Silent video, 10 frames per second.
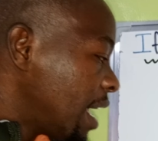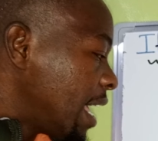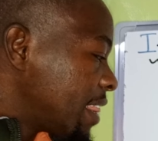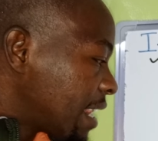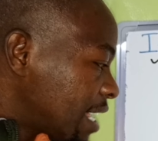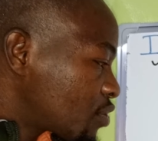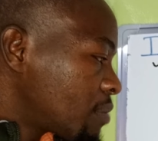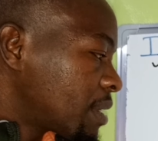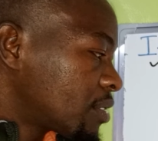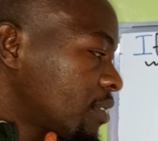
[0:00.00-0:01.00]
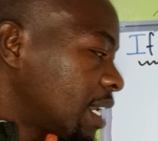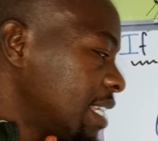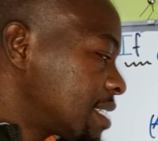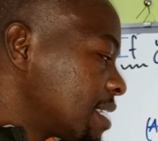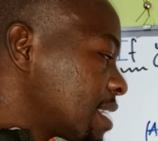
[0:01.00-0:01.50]
And the last one but not the
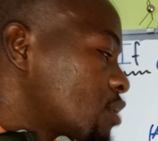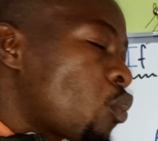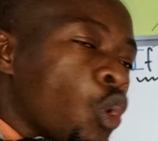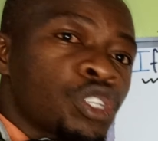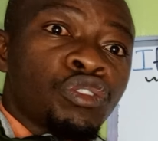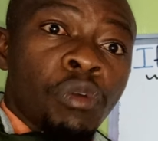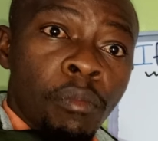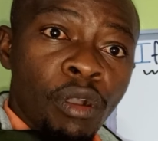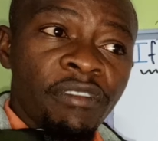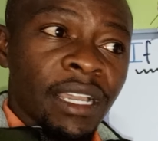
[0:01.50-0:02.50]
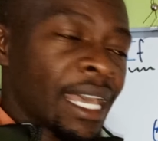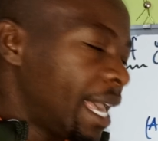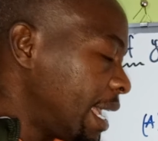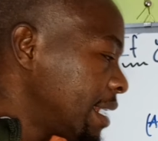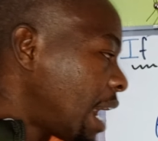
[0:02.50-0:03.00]
least is that what's moving.
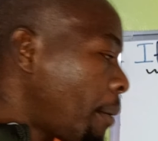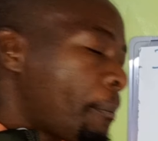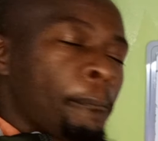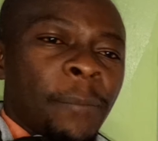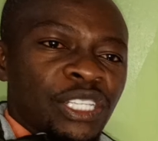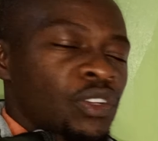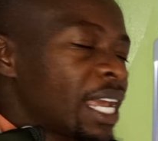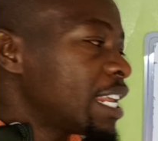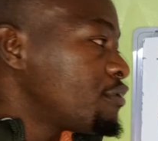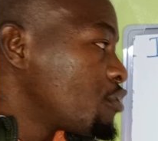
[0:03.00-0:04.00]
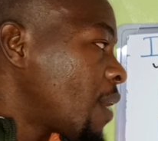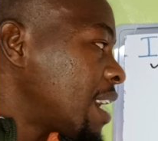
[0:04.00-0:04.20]
And personally, if you